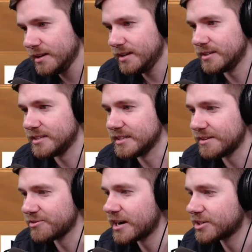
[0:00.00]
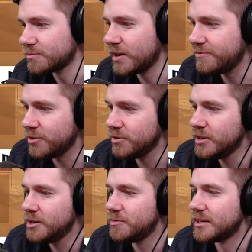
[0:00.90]
It's a lever action rifle.
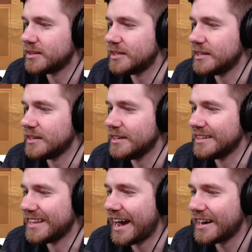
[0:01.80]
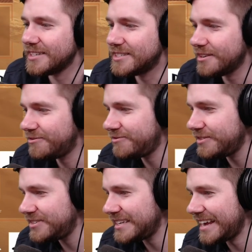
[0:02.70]
We get the Laz
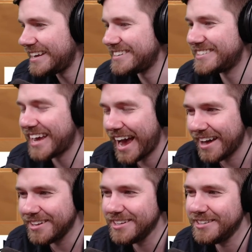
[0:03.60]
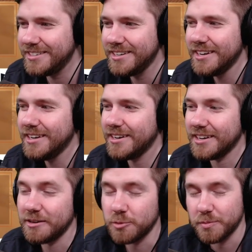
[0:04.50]
58 Talon.
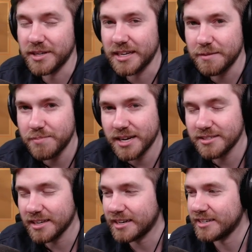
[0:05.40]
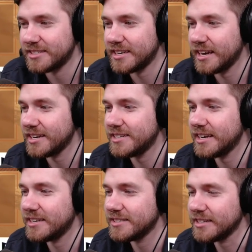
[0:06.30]
It will be heat based, like I said,
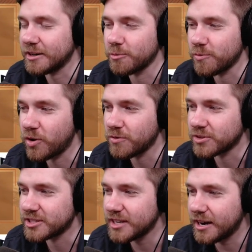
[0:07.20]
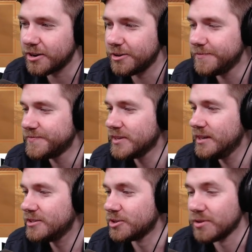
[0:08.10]
and it's like a revolver style.
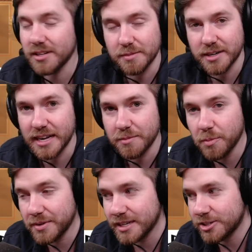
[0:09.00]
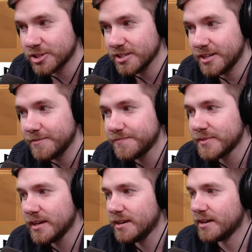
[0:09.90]
So unlimited ammo potentially.
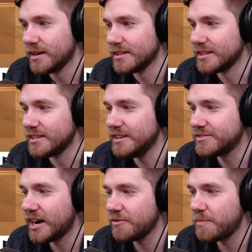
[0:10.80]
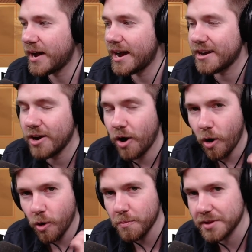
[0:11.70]
The lift hover pack,
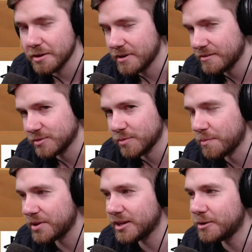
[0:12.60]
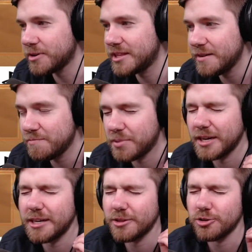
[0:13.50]
hoping that we have some mobility with it, but
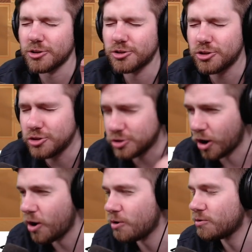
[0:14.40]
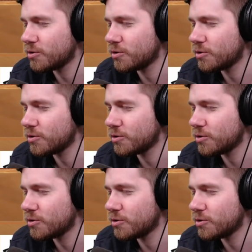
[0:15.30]
it looks so